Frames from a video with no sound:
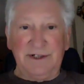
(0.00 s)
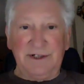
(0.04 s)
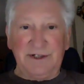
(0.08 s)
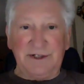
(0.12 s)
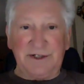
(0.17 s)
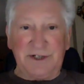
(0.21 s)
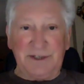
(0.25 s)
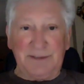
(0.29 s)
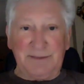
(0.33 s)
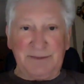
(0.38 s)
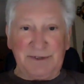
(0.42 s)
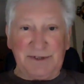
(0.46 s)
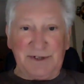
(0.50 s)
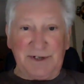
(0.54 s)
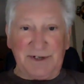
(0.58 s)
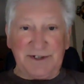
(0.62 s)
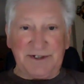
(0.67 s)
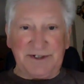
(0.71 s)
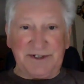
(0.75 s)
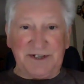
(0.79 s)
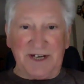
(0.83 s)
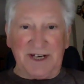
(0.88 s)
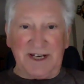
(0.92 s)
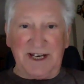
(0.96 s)
the ship
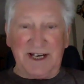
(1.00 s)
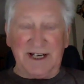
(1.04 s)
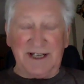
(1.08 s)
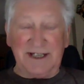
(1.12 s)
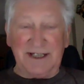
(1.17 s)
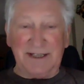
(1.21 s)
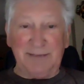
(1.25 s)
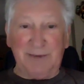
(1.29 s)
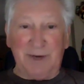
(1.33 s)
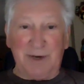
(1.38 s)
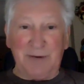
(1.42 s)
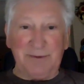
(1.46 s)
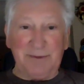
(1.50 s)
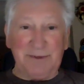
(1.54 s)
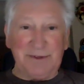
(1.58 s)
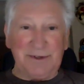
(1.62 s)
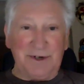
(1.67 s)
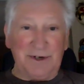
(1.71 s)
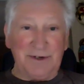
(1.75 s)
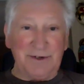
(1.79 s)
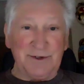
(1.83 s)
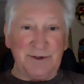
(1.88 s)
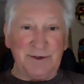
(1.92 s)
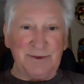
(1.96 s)
starts sinking, and the boatman
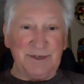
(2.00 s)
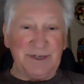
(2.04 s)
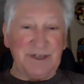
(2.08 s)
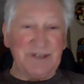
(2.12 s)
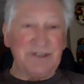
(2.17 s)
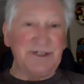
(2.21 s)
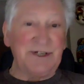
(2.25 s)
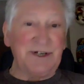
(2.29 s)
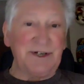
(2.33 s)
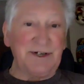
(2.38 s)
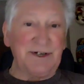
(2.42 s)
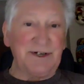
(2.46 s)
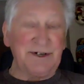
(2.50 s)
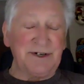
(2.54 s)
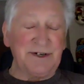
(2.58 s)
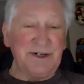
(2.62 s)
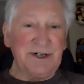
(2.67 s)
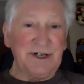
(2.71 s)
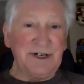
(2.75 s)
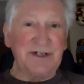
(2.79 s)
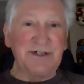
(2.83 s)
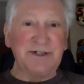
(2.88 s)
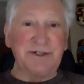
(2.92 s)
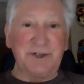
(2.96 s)
turns to him and says, Sir,
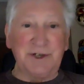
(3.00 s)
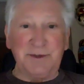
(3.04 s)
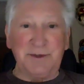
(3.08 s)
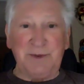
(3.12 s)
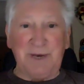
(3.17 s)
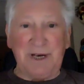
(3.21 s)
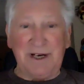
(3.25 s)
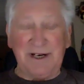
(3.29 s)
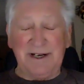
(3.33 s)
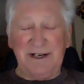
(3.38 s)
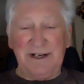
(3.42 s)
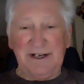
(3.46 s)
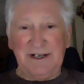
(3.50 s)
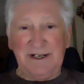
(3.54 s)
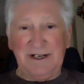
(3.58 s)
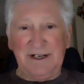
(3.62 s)
excuse me,